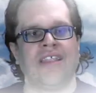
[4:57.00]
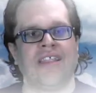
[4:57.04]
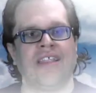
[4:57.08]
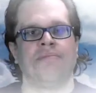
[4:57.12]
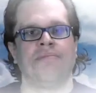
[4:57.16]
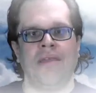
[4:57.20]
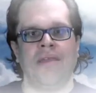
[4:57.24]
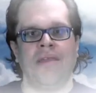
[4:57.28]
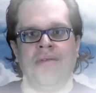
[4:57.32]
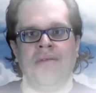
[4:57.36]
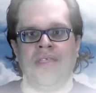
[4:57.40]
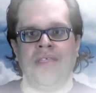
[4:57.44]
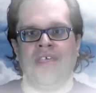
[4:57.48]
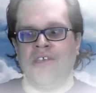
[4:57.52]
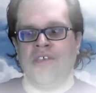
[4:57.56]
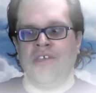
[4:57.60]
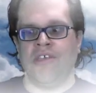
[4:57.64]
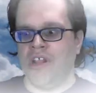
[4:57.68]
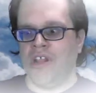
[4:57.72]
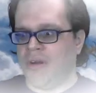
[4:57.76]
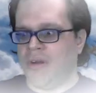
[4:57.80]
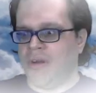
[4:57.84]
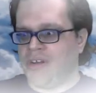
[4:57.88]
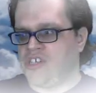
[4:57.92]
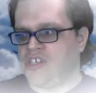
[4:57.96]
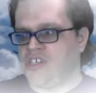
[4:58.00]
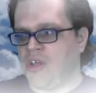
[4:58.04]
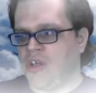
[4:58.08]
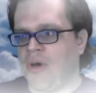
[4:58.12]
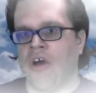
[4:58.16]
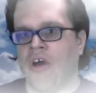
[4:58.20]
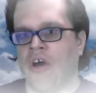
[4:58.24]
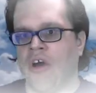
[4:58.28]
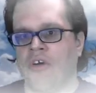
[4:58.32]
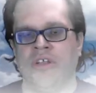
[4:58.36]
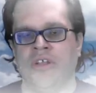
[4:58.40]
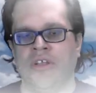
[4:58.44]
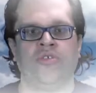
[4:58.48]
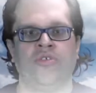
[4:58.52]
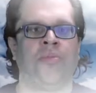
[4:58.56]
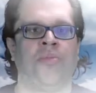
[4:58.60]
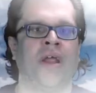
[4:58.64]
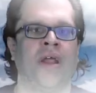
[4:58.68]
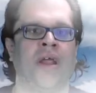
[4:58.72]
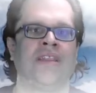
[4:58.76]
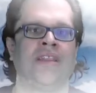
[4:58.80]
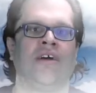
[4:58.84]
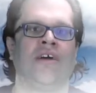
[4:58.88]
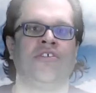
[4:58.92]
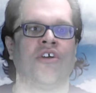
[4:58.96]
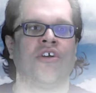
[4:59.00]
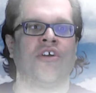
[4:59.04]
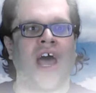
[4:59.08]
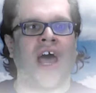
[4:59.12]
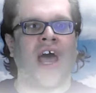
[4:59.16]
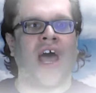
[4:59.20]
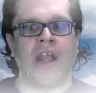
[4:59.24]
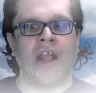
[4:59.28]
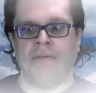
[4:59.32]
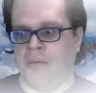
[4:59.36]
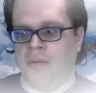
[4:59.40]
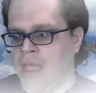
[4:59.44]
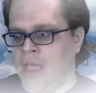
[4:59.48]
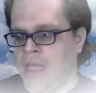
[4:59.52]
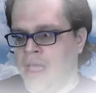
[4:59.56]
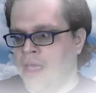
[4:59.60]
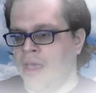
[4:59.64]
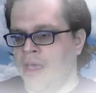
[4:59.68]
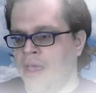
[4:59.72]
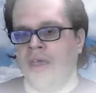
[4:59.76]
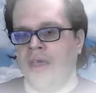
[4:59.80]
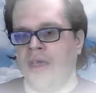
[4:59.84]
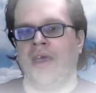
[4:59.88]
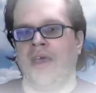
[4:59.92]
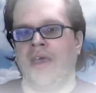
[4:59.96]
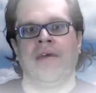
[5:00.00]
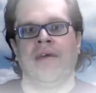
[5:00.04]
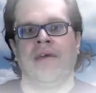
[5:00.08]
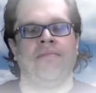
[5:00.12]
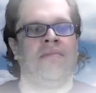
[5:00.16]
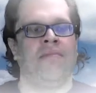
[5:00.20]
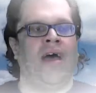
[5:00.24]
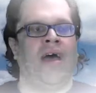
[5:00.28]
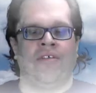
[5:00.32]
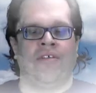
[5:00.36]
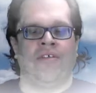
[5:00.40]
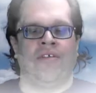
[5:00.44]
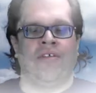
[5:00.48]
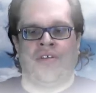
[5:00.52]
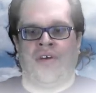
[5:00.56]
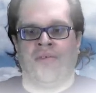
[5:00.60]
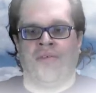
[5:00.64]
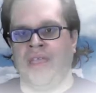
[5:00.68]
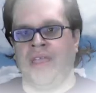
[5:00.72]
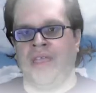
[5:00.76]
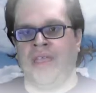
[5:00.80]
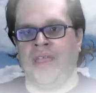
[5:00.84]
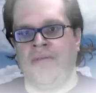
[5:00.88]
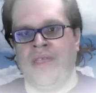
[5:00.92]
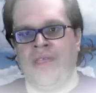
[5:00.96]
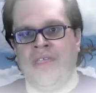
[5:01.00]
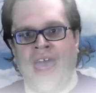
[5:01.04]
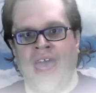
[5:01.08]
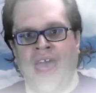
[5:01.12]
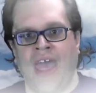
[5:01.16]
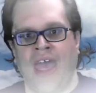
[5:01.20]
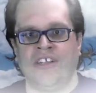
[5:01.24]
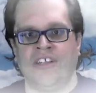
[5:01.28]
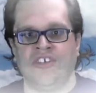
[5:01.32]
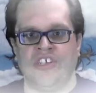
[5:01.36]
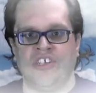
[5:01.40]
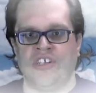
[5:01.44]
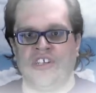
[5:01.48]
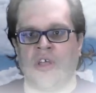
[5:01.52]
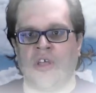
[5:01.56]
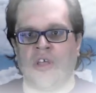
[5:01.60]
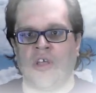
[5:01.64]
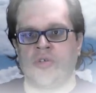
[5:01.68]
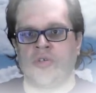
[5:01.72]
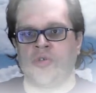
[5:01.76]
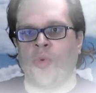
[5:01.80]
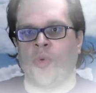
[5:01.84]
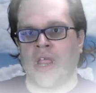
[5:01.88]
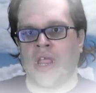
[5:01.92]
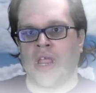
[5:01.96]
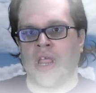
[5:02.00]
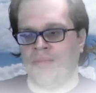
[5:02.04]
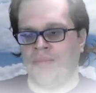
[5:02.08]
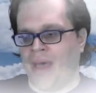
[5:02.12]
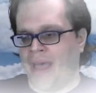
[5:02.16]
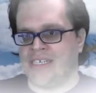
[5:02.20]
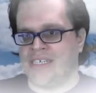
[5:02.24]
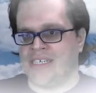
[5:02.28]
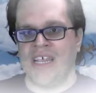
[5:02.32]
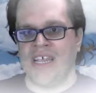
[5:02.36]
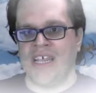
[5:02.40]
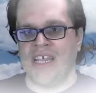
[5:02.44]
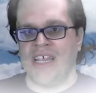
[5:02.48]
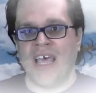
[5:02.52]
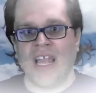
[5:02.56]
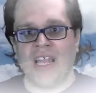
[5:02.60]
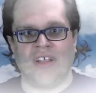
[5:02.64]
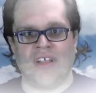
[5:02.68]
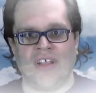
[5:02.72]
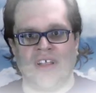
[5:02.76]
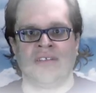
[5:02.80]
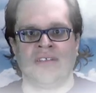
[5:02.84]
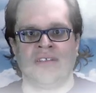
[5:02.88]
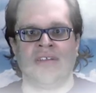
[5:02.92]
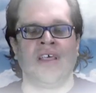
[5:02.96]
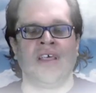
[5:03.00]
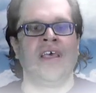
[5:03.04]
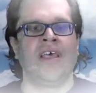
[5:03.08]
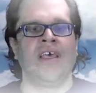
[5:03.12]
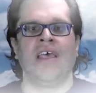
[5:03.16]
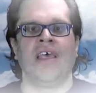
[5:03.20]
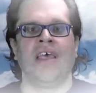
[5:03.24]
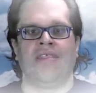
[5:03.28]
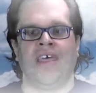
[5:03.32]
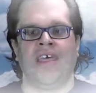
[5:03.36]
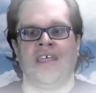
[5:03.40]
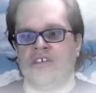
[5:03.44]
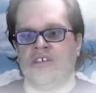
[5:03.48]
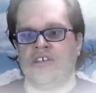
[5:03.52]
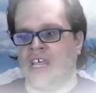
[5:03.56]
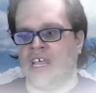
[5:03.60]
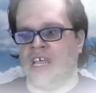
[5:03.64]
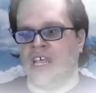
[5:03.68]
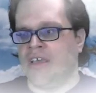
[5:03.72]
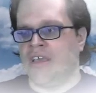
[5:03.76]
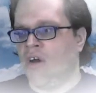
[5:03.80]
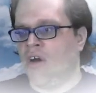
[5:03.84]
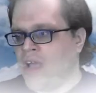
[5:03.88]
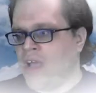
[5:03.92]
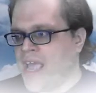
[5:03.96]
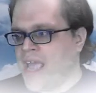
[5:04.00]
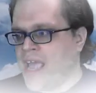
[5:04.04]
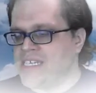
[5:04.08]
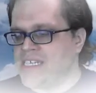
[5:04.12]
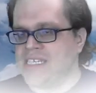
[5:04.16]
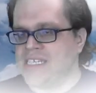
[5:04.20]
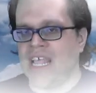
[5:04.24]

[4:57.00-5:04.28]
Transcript: that maybe the universe is somehow going to break down your car. Maybe, I don't know, maybe the engine stops working by itself and then you say, okay, it's